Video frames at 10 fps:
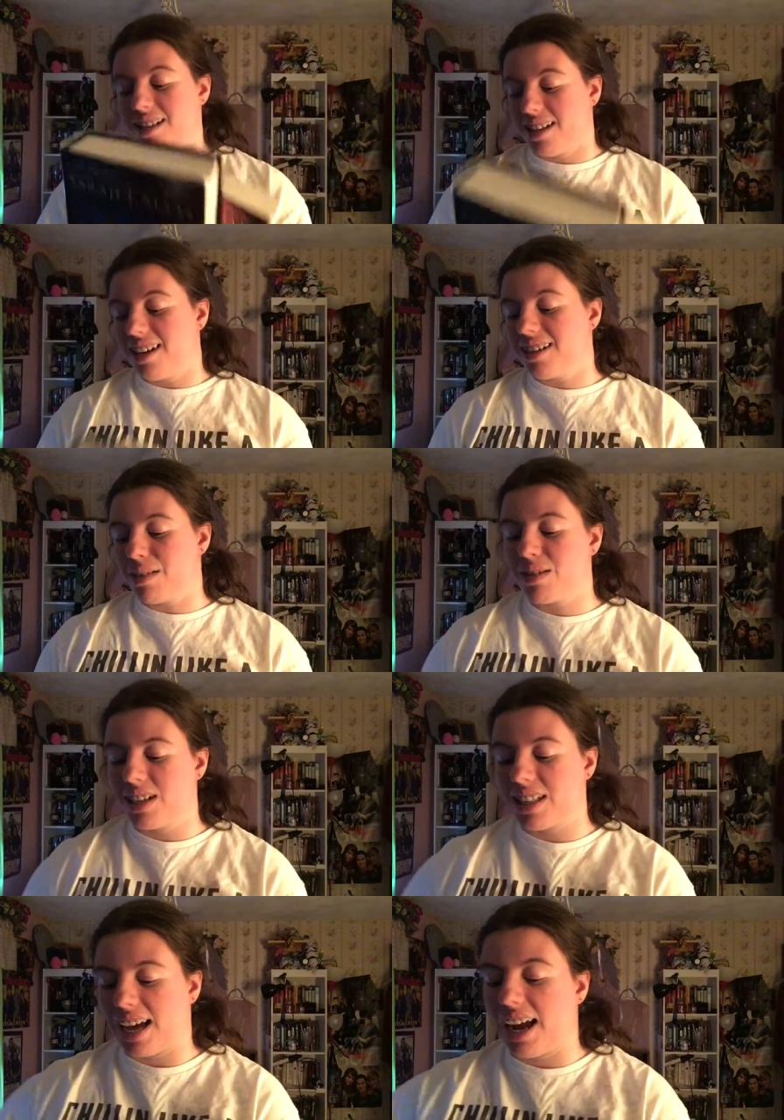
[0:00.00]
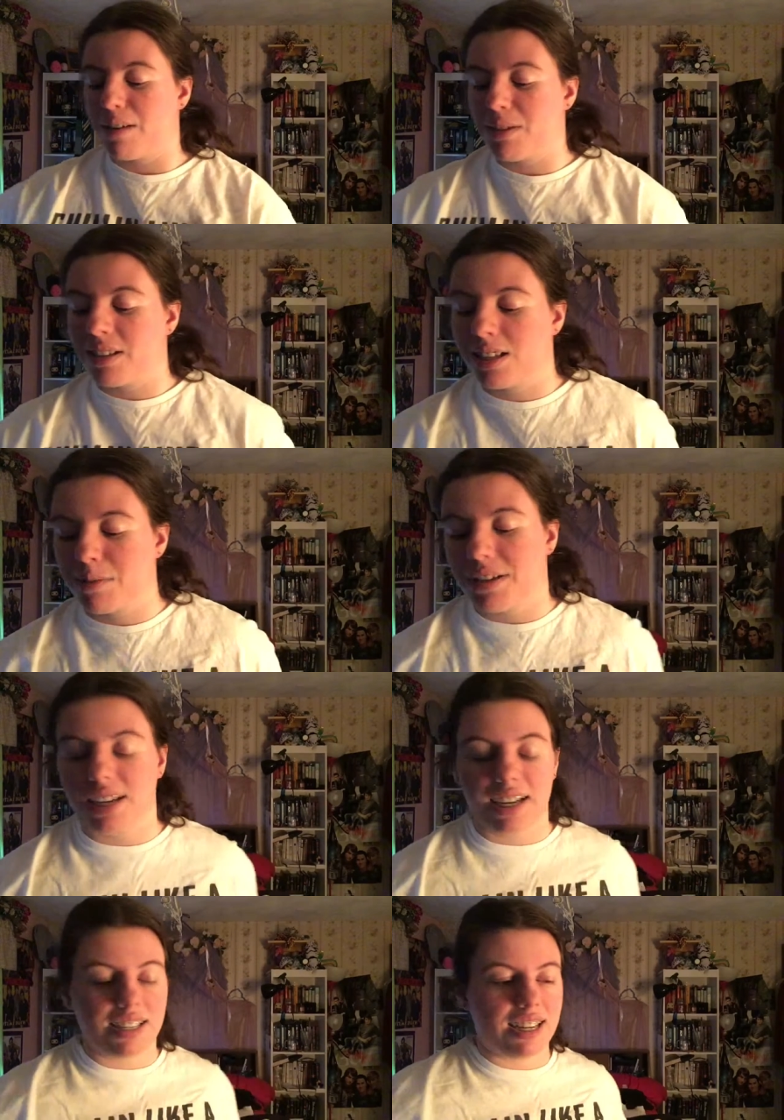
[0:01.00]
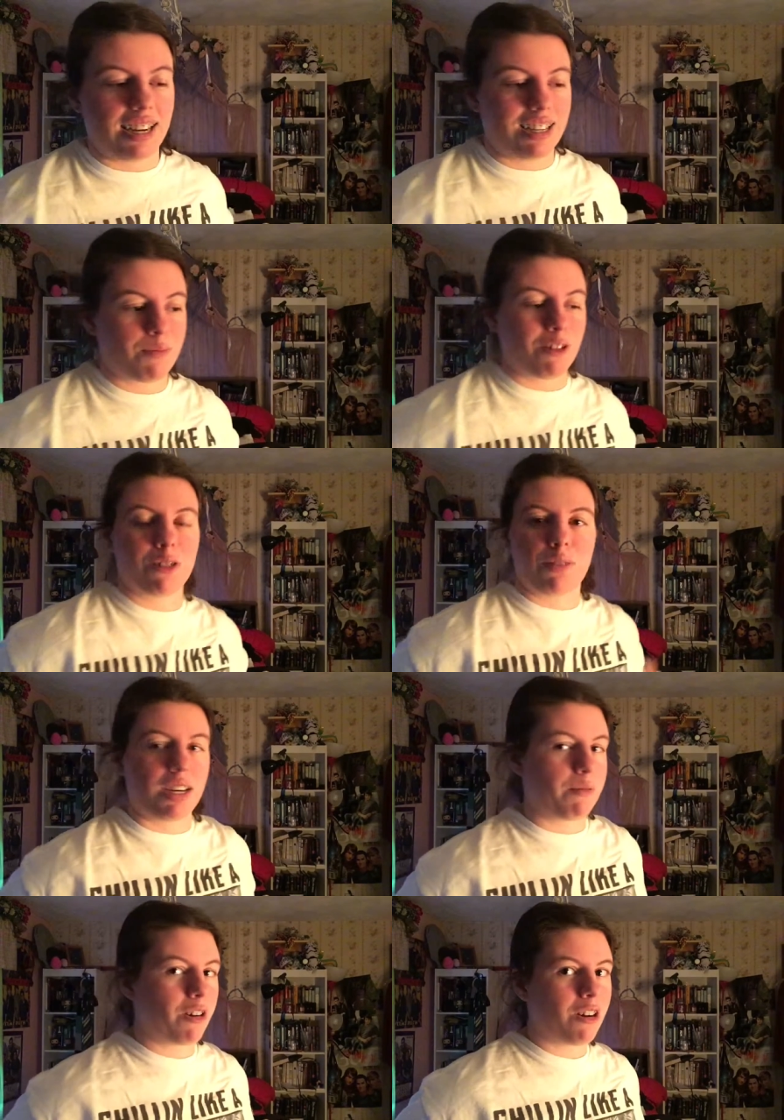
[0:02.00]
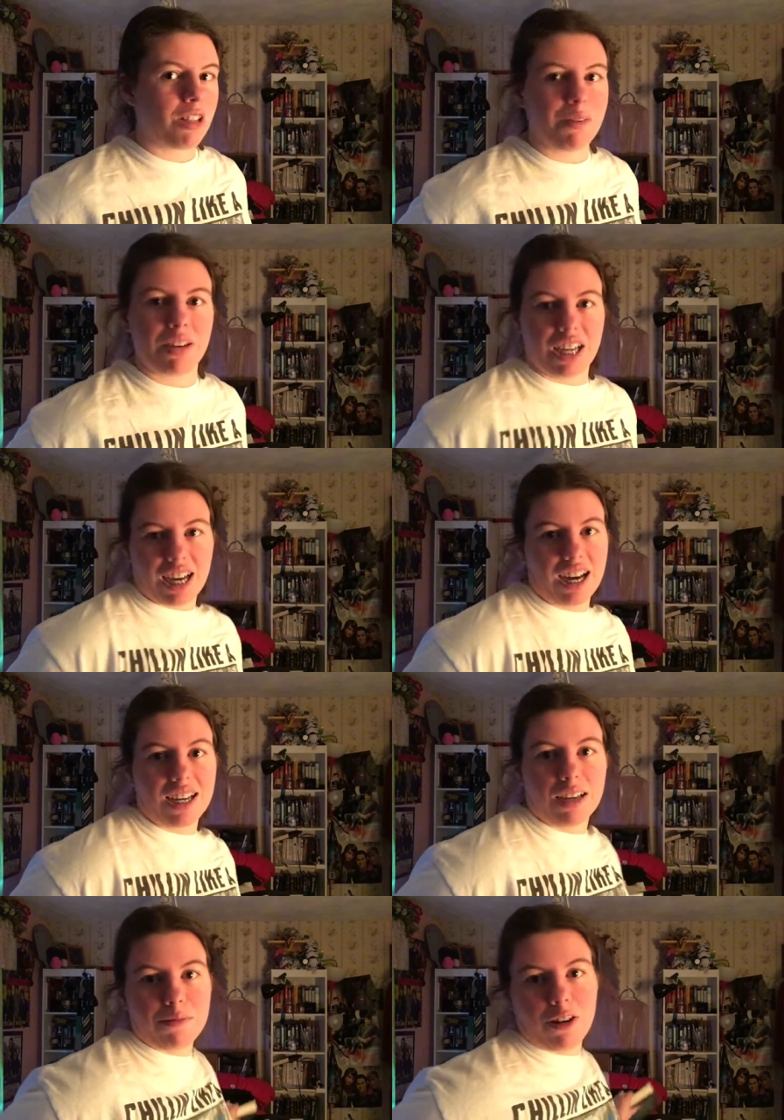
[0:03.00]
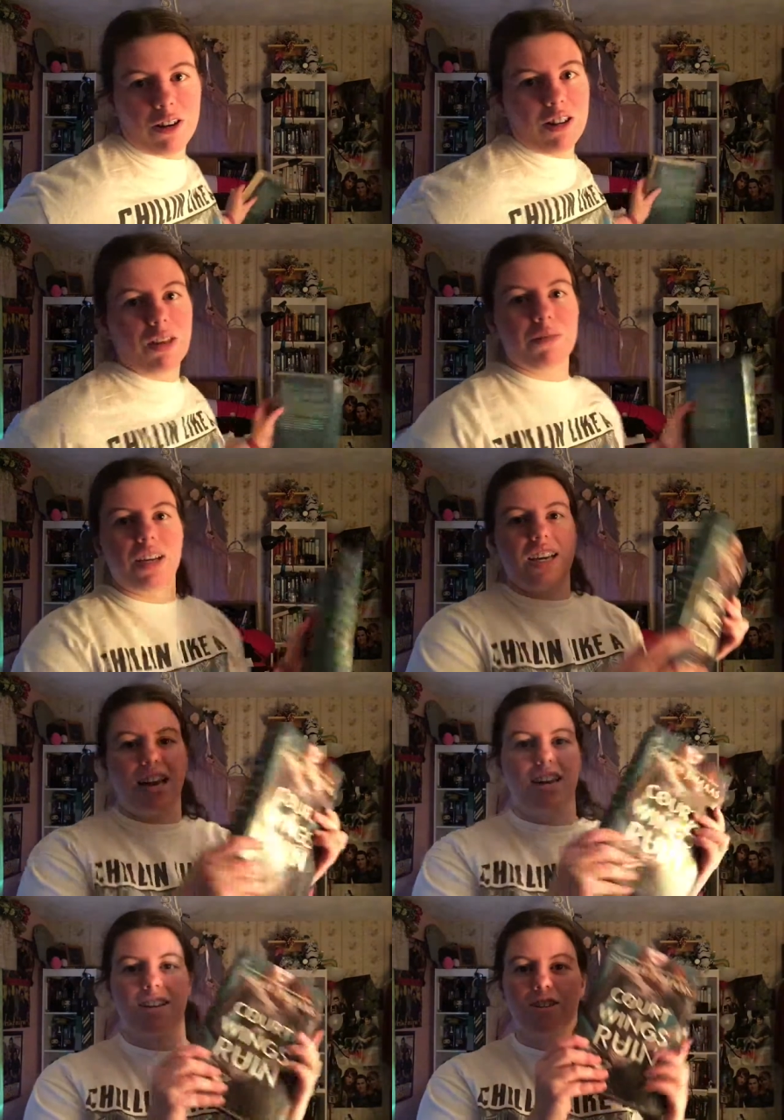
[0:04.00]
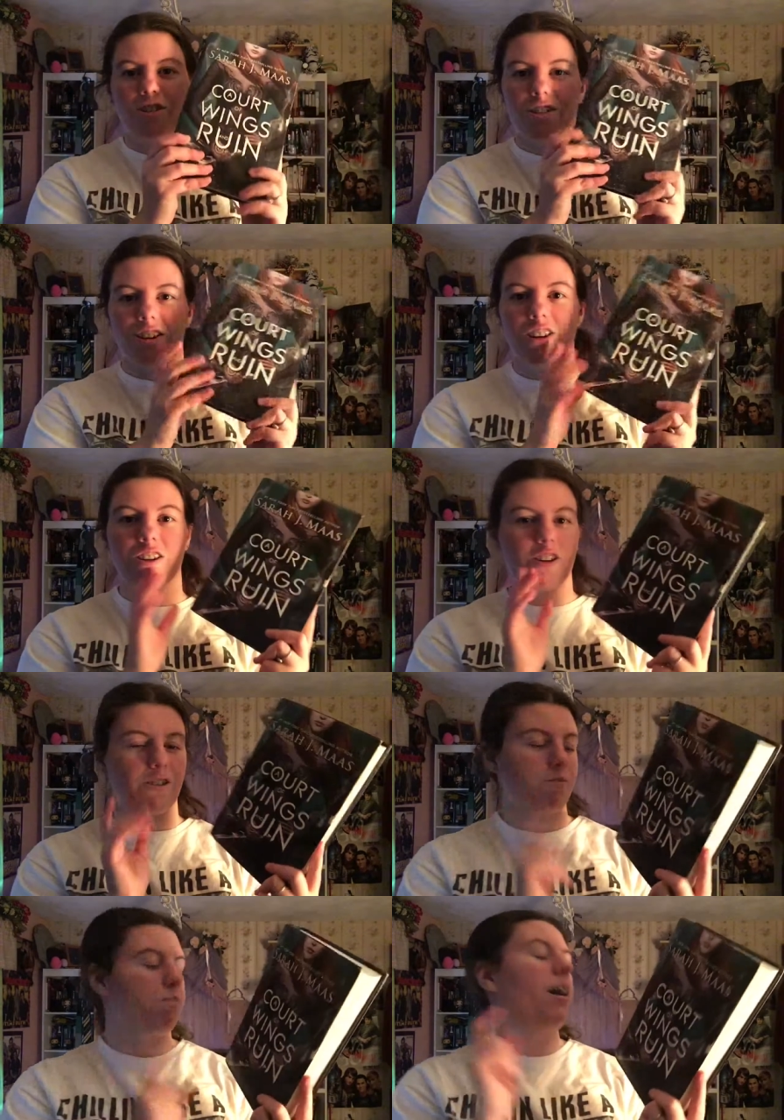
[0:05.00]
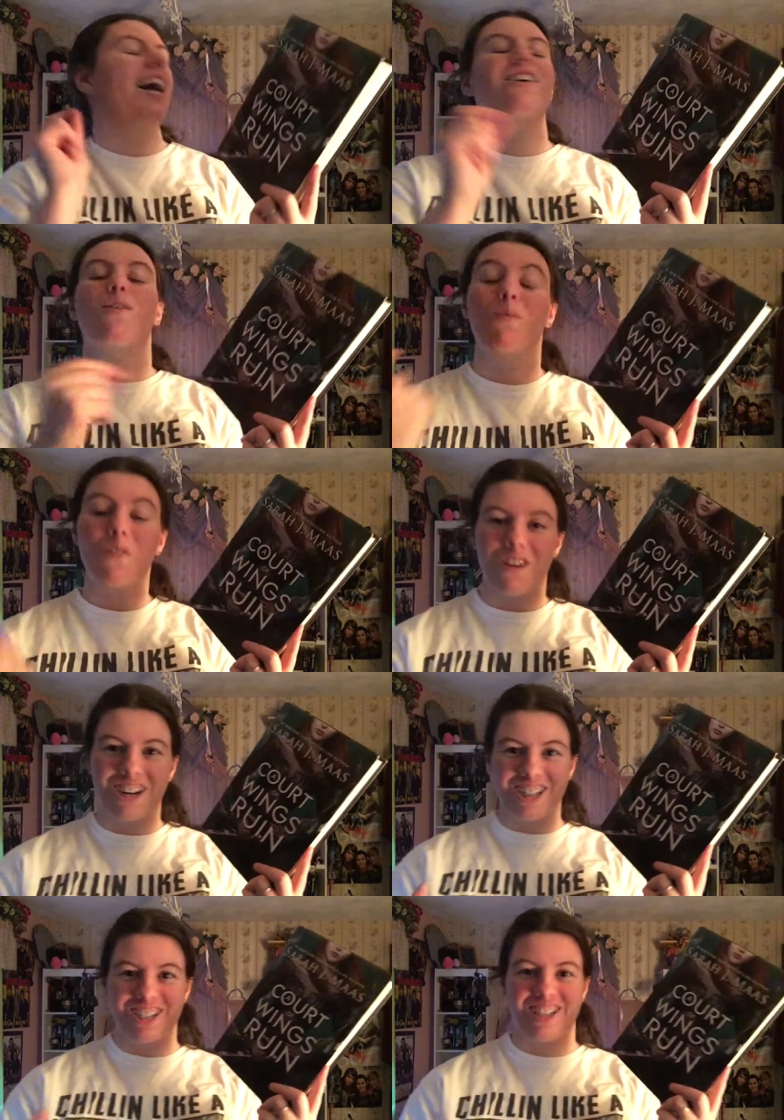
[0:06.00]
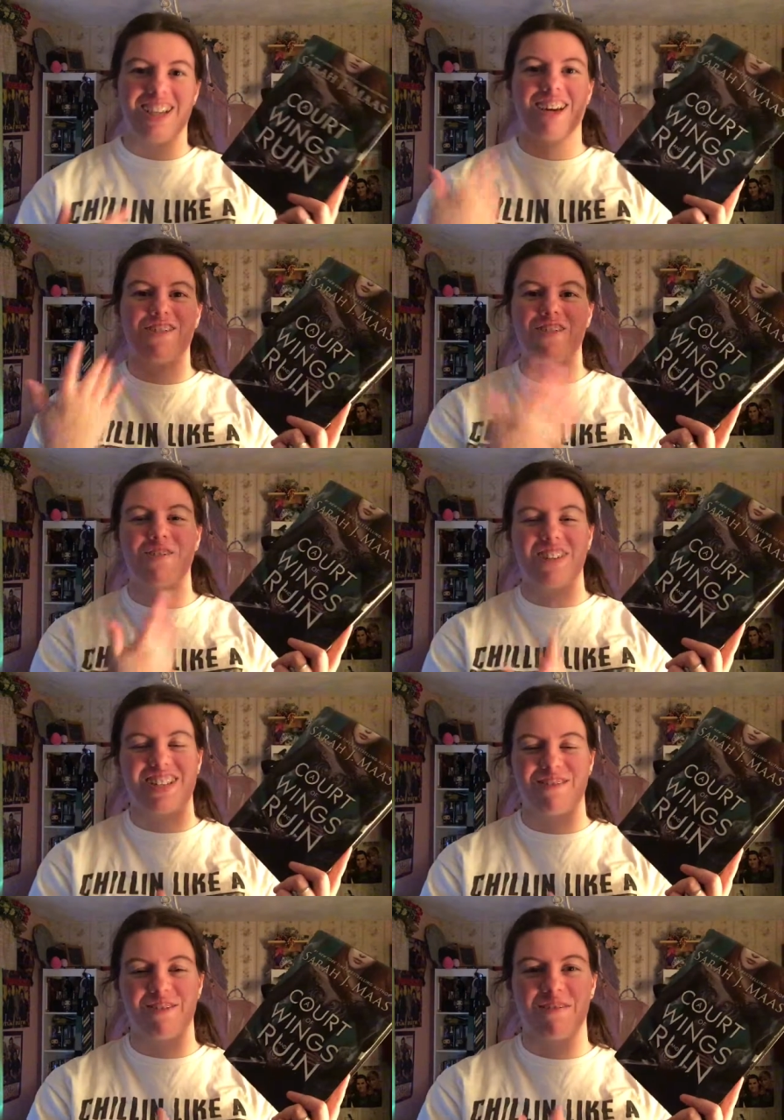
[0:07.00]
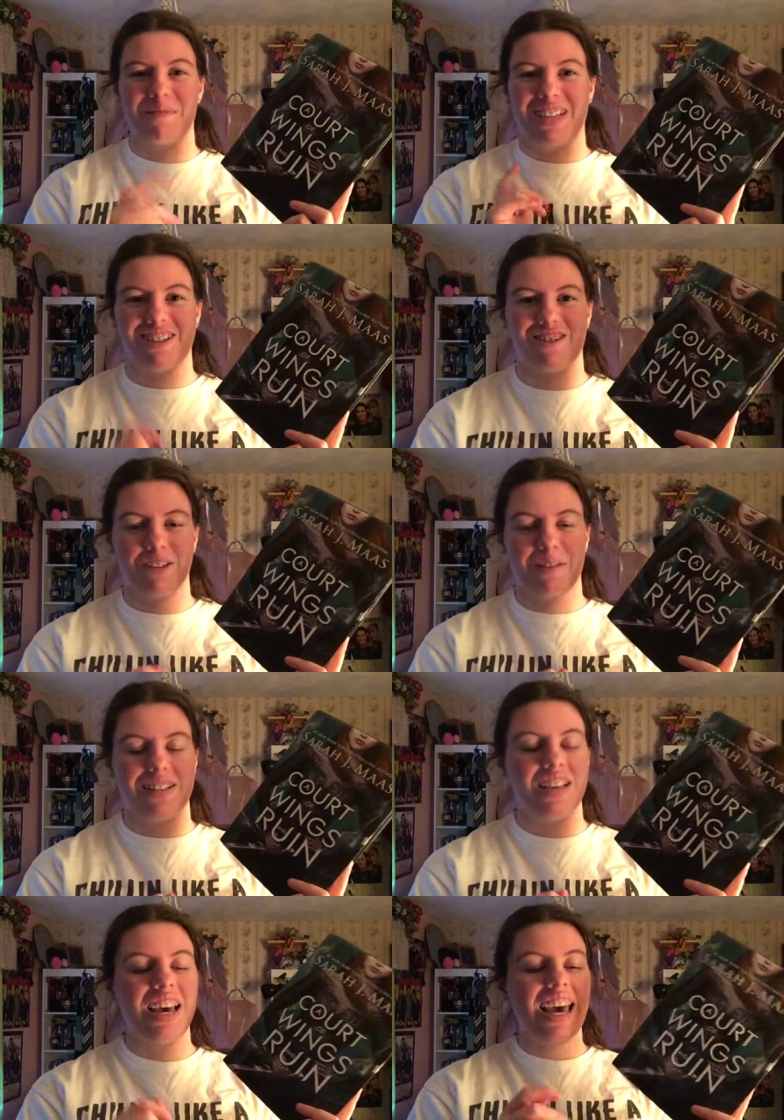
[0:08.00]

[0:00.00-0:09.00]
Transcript: So that is everything that I read this week, and then as far as what I am currently reading, I am currently reading ACOTAR, or ACOWAR, I should say, A Court of Wings and Ruin by Sarah J. Maas,